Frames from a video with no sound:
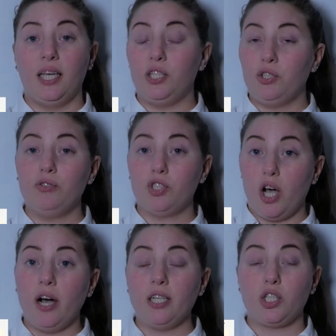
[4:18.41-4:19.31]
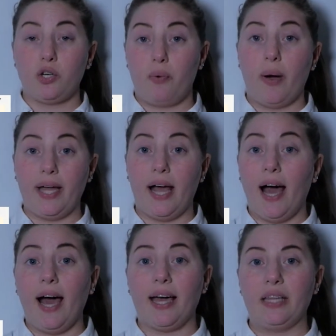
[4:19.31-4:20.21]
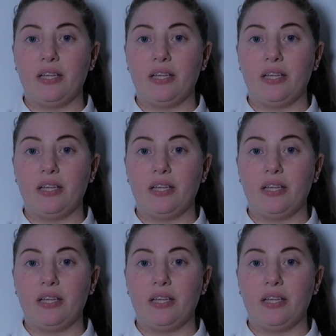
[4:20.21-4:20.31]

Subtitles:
they do charge quite high.